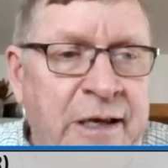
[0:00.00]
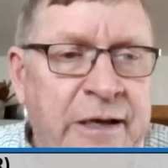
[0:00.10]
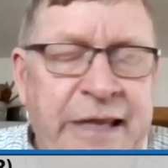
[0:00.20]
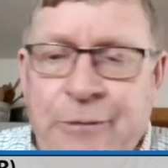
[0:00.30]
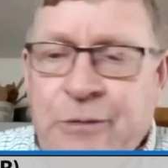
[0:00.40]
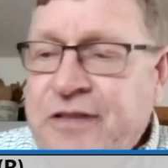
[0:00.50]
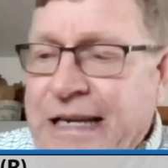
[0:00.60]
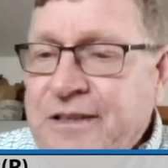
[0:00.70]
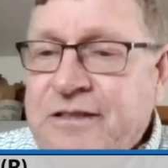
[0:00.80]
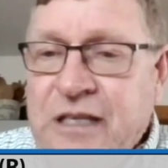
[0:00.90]
And they were
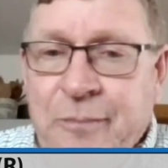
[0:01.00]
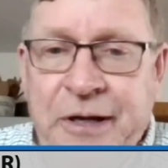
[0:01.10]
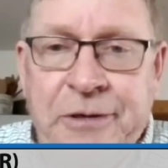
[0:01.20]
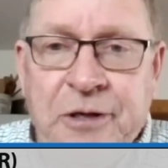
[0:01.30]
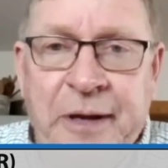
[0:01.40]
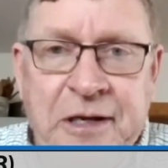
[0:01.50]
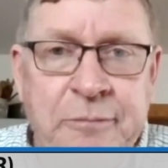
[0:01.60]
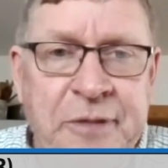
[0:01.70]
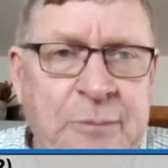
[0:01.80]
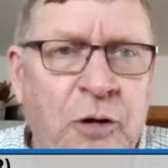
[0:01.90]
saying that somebody could make a
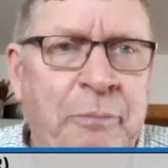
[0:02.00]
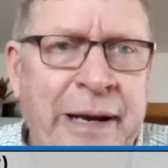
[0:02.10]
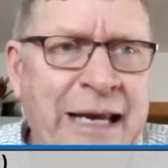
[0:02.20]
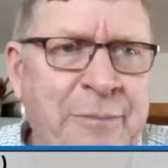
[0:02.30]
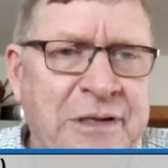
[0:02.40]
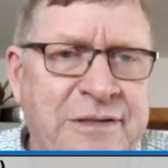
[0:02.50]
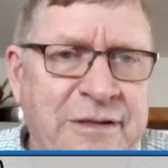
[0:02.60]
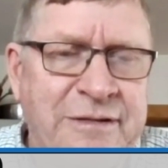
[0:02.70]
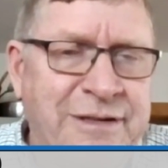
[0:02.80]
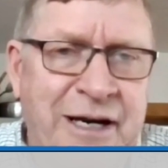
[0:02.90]
minimal payment,
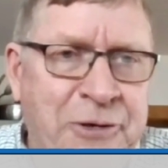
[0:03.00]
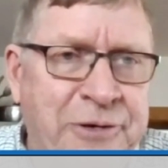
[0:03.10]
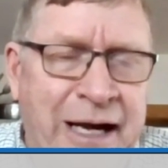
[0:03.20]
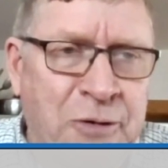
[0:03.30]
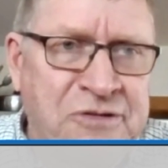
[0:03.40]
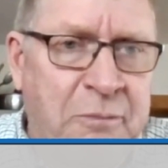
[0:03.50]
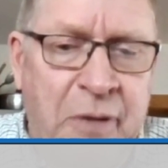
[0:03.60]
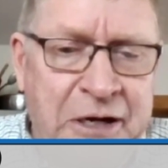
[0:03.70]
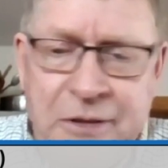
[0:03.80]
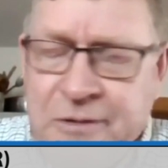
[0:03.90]
$100 uh, a
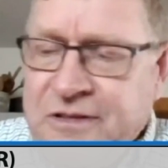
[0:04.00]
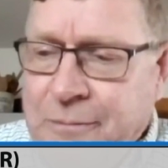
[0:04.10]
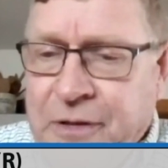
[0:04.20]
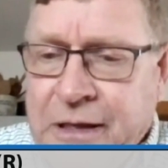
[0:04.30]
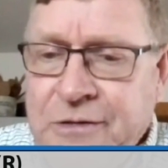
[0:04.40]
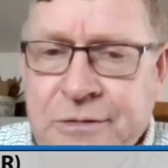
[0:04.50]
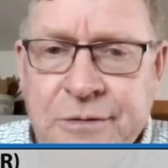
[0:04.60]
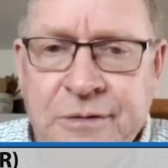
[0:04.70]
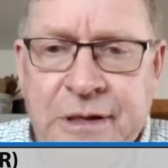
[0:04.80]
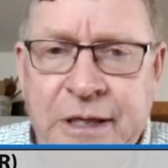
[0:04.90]
month or something,
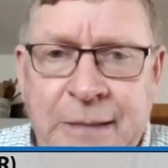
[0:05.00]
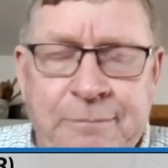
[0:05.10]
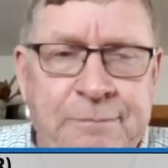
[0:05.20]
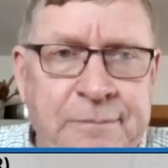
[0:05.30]
to keep